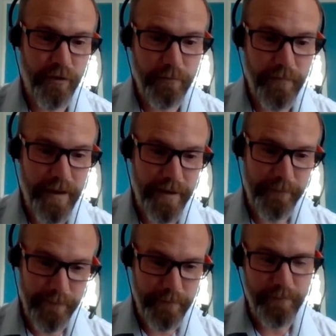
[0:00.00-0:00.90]
from
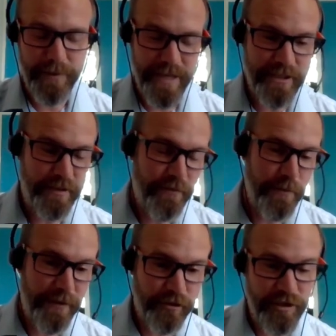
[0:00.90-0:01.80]
potentially from
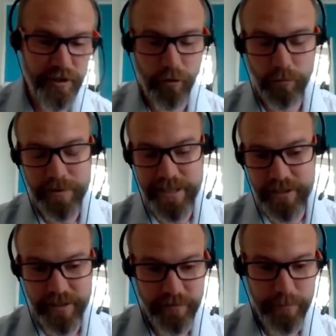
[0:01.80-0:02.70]
the military or
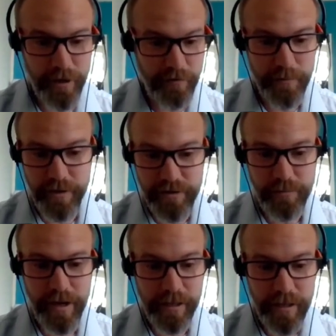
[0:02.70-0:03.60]
potentially from the government
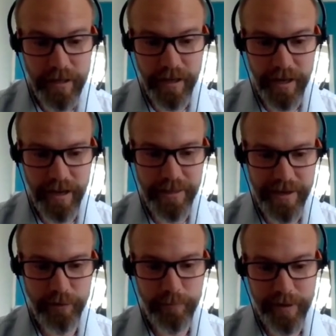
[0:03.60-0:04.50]
as well. And
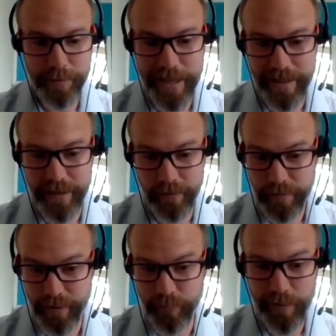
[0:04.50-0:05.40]
then it will be a plan
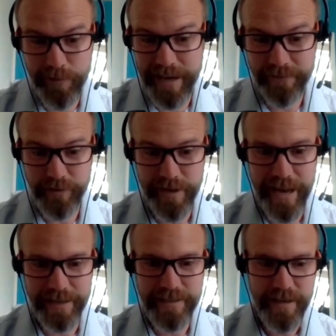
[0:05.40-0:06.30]
that we would have to
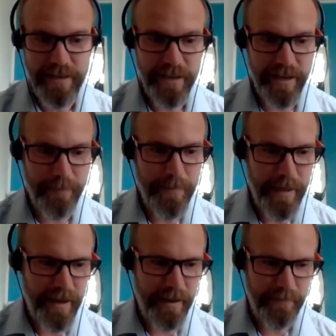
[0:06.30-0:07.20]
enact.
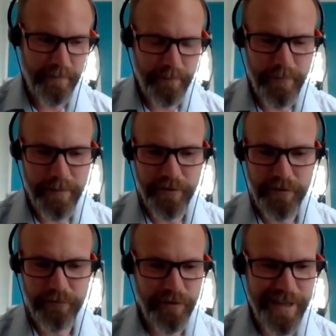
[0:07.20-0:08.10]
It may
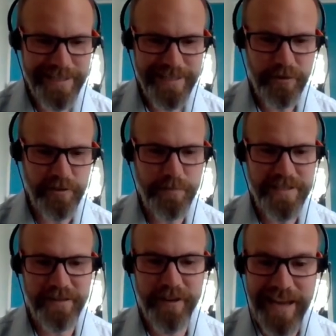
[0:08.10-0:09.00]
be related to a
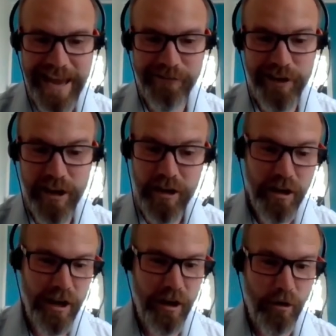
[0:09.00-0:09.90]
specific area,
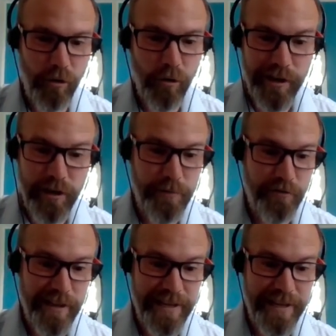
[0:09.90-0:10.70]
or it could